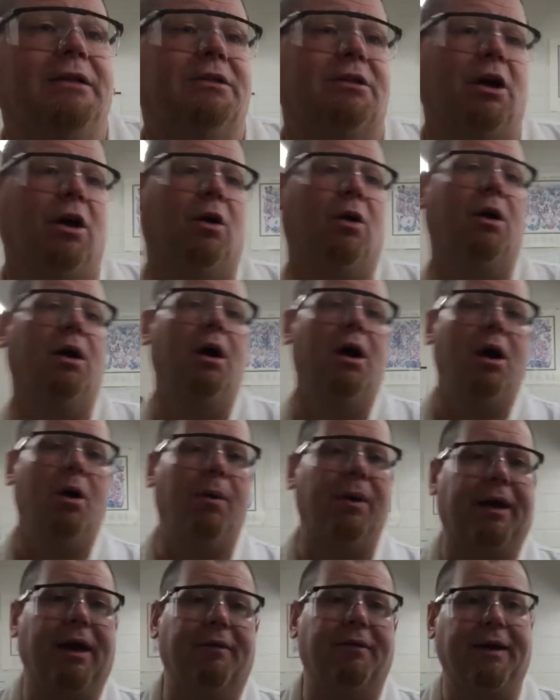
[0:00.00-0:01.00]
so
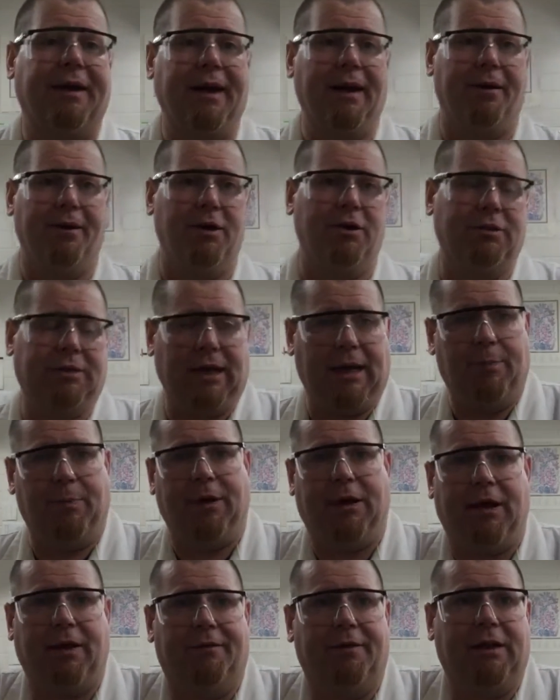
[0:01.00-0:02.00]
we covered karyotype,
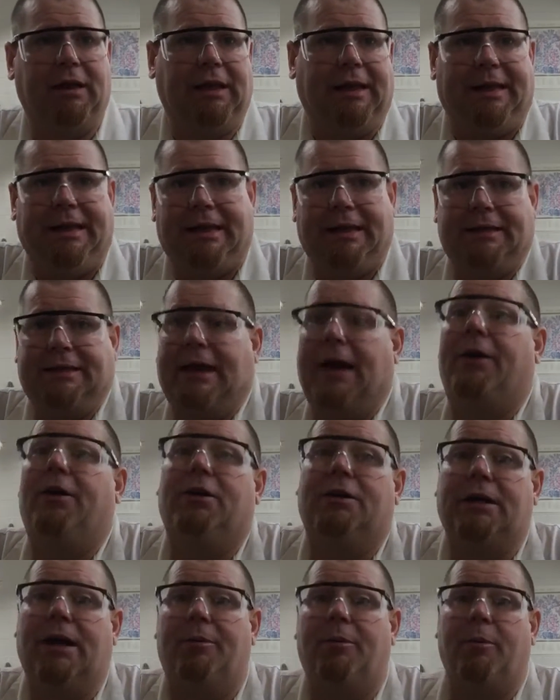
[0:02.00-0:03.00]
we covered linkage.
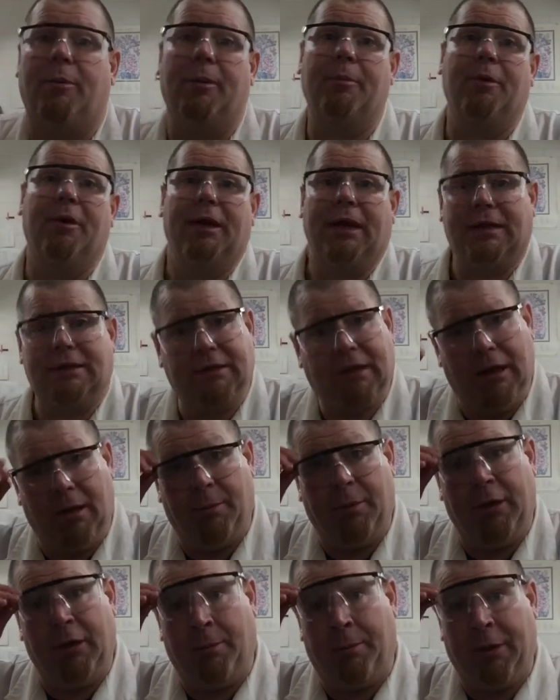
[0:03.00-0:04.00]
Karyotype, remember, that's going
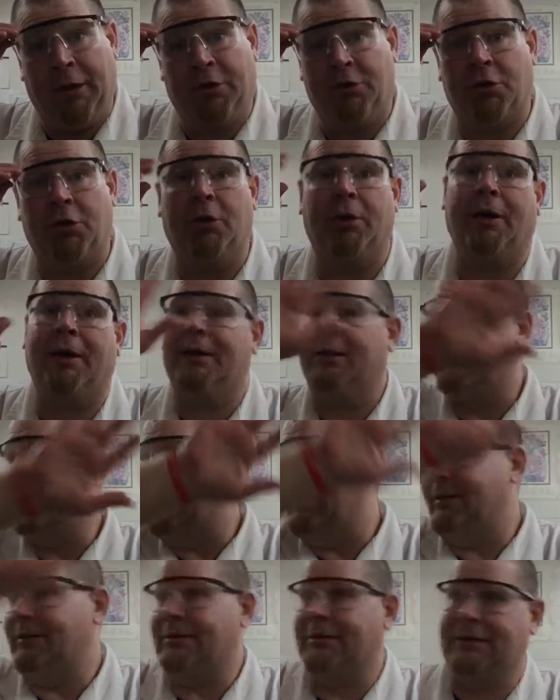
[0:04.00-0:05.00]
to be the picture,
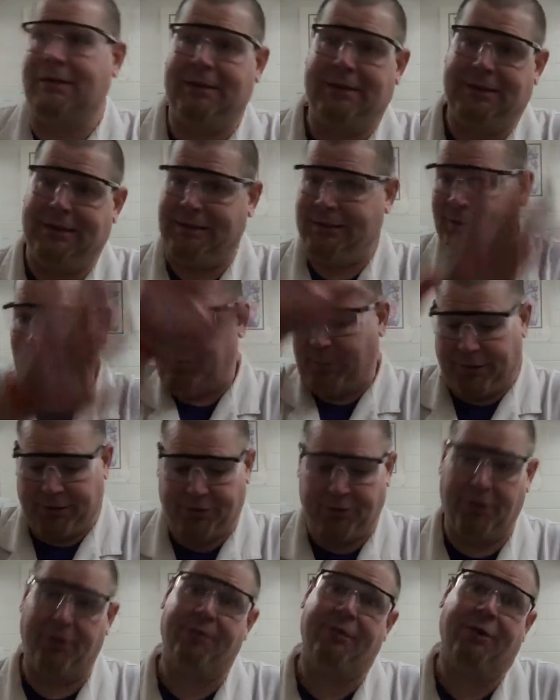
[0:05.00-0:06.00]
the detailed
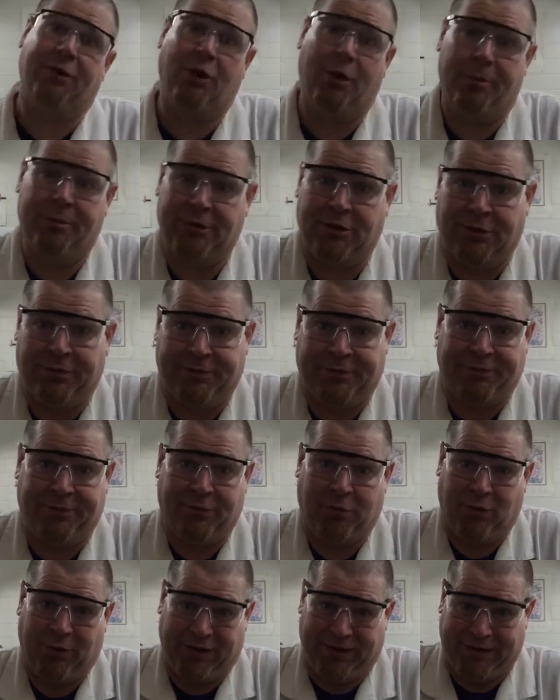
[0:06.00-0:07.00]
picture of the chromosomes of
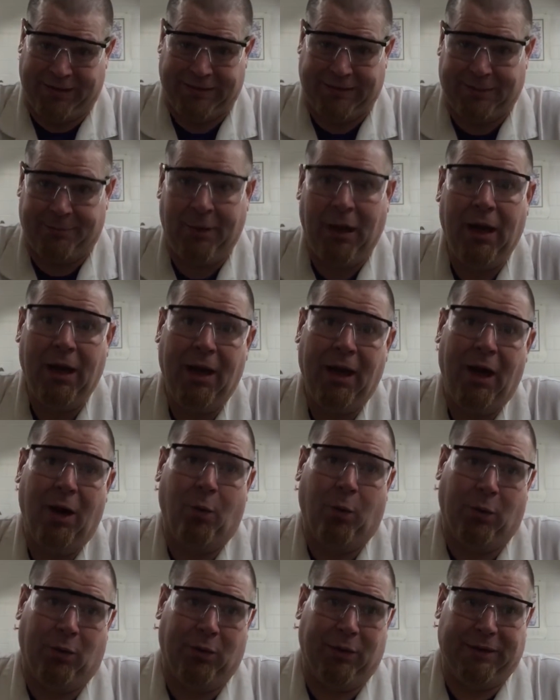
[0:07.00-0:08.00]
an organism.
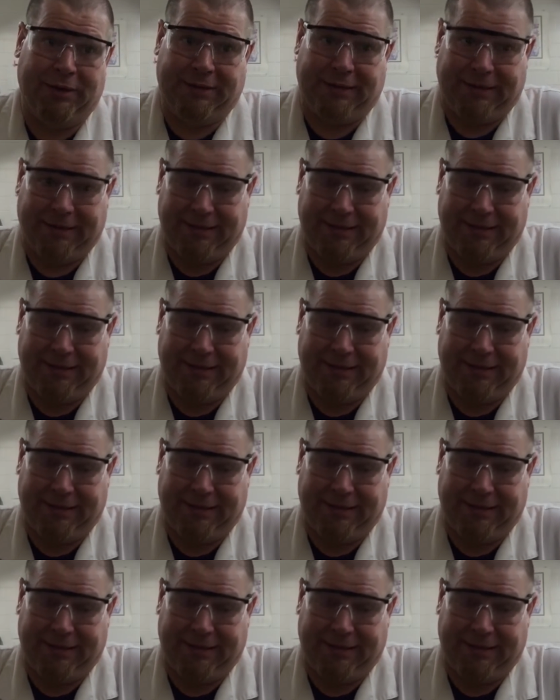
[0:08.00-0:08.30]
We're going to see